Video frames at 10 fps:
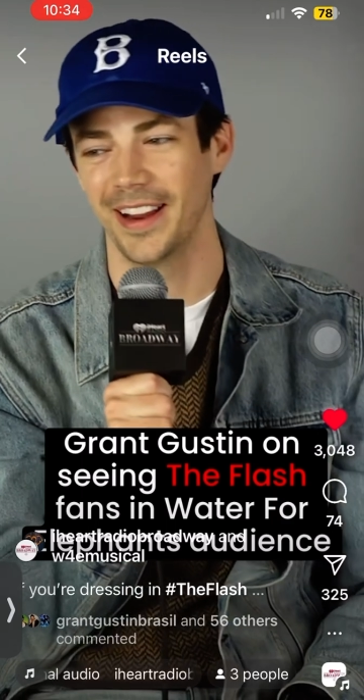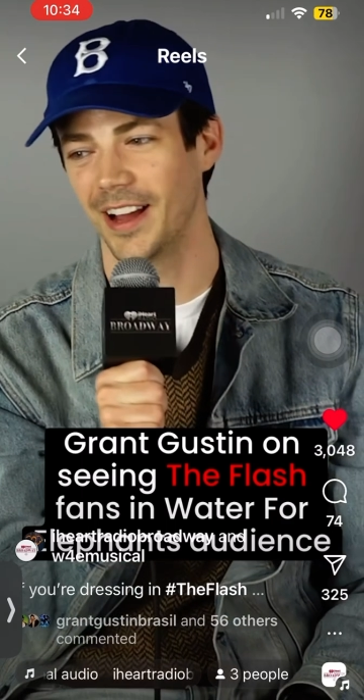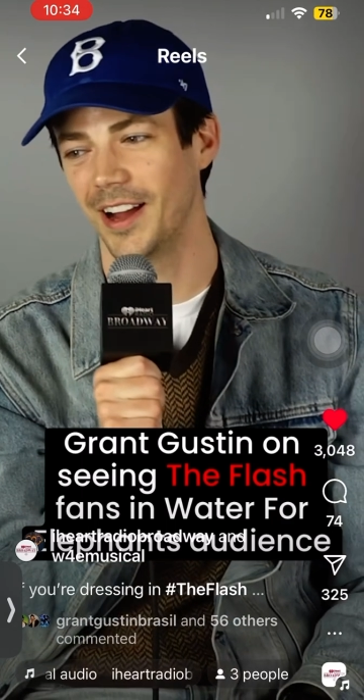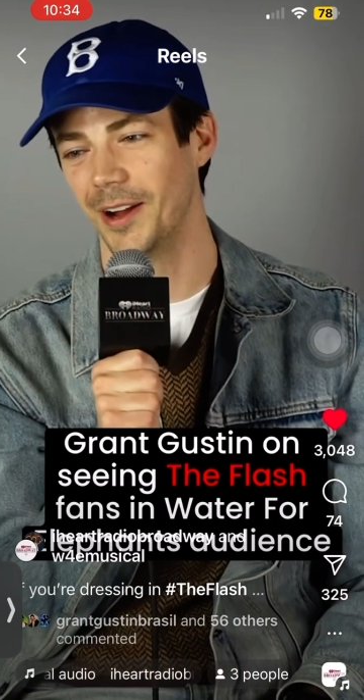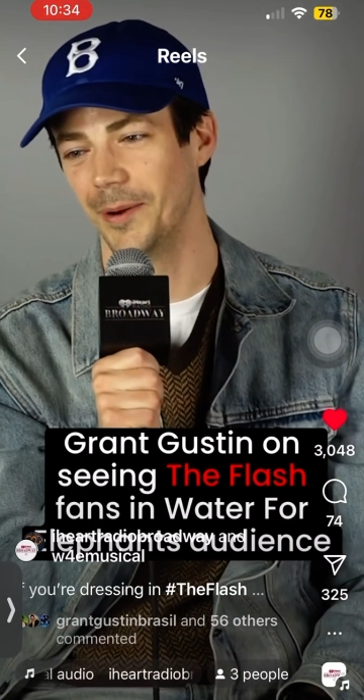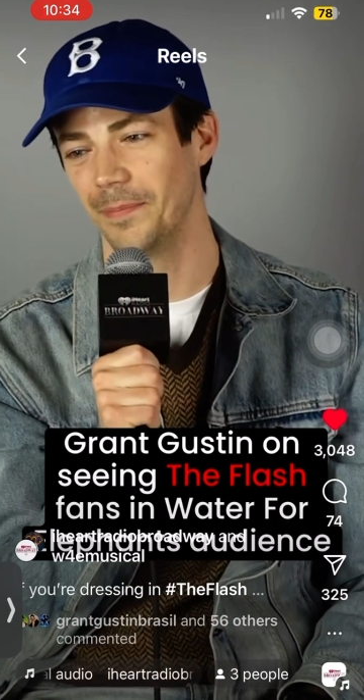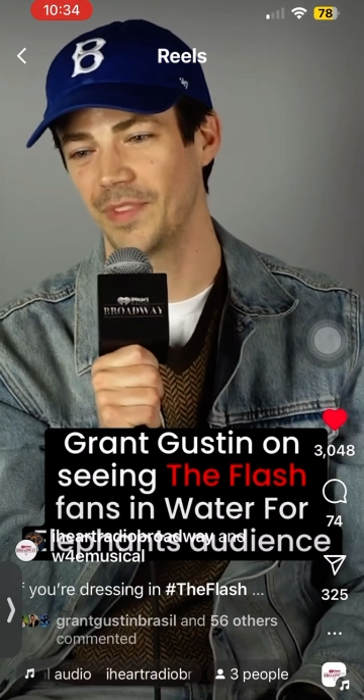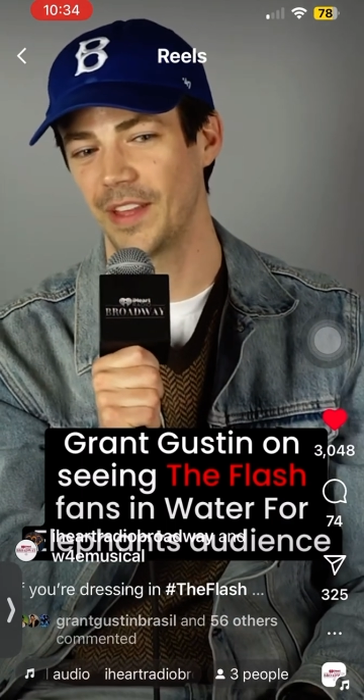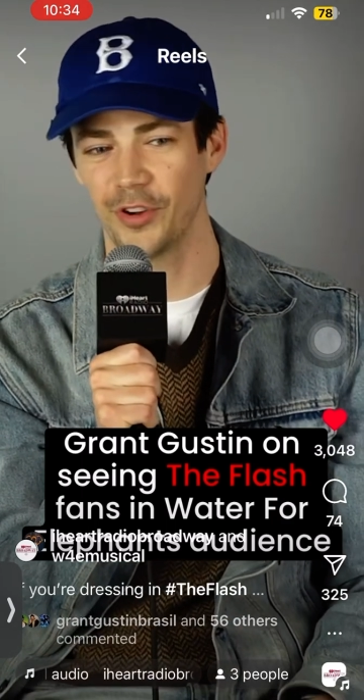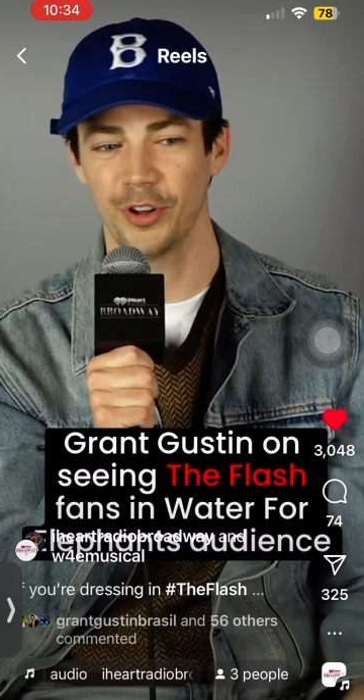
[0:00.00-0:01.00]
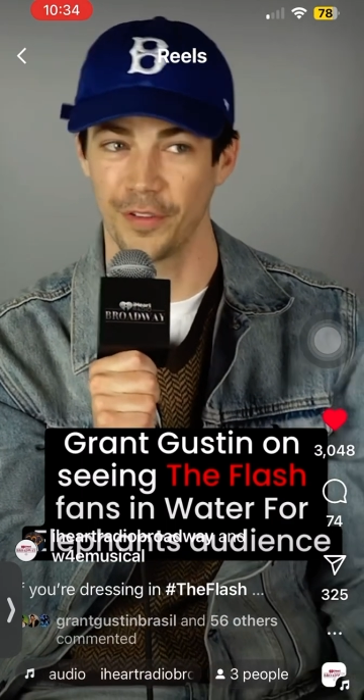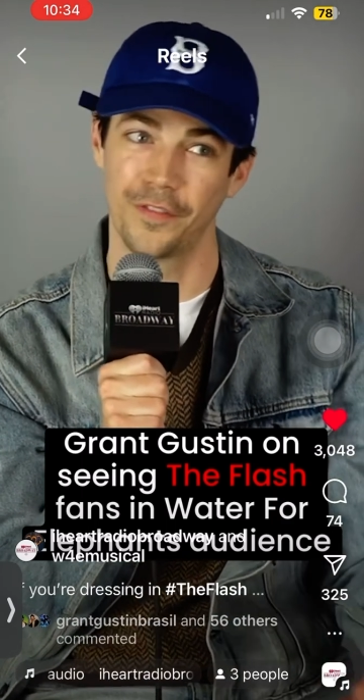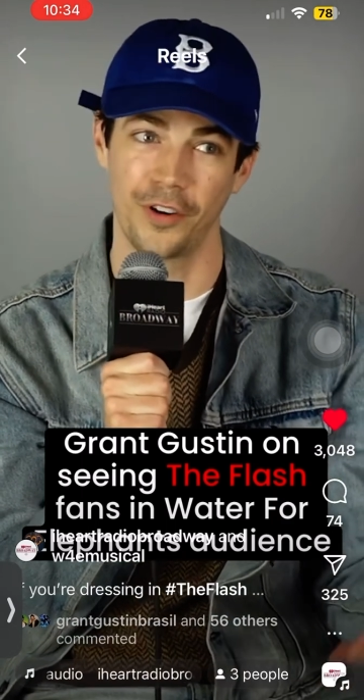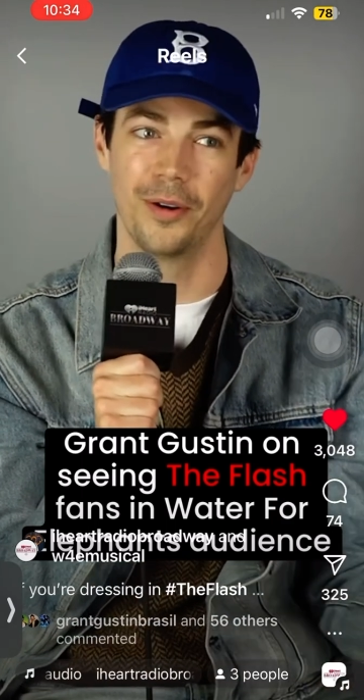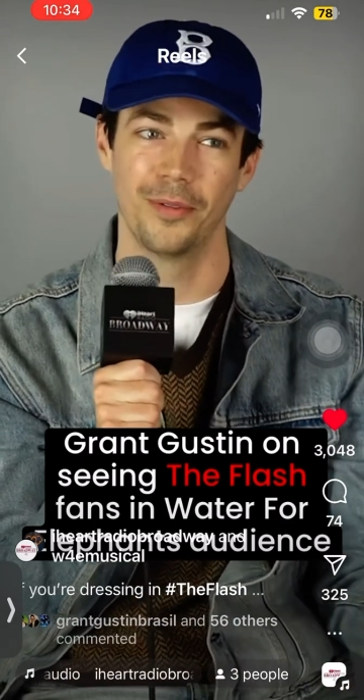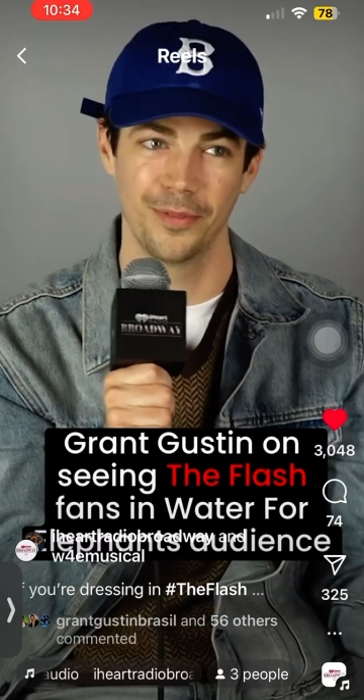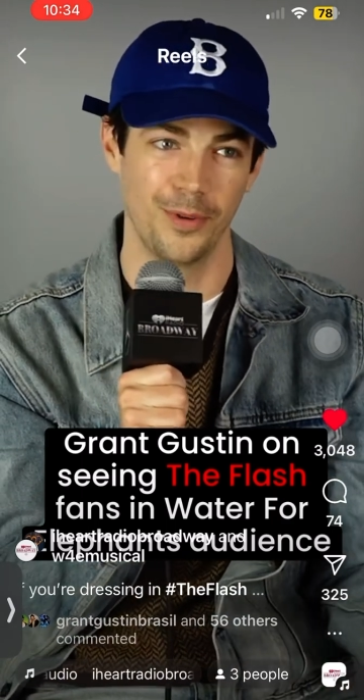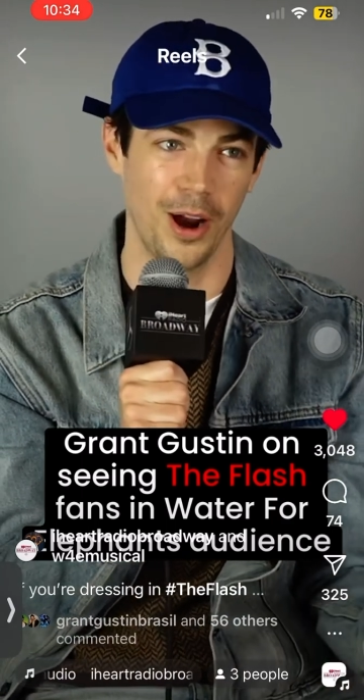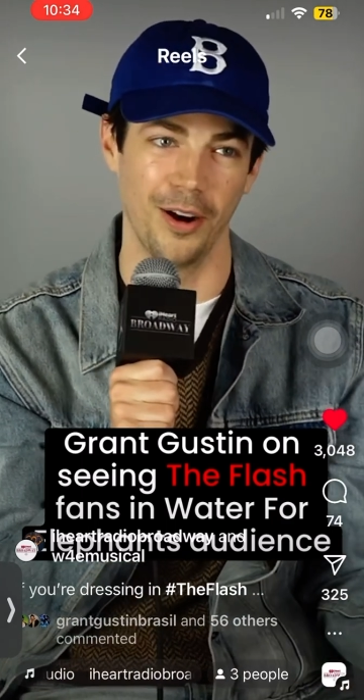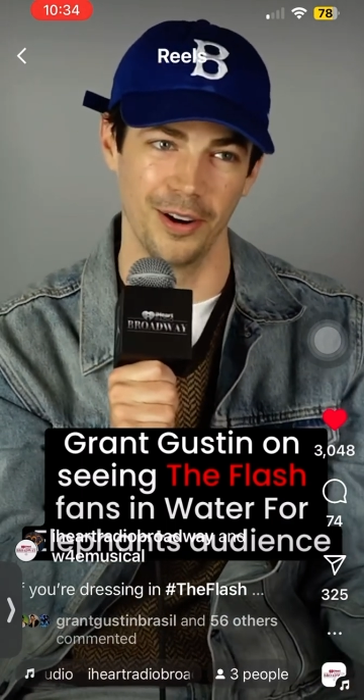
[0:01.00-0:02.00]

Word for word: um, if they're in the front row,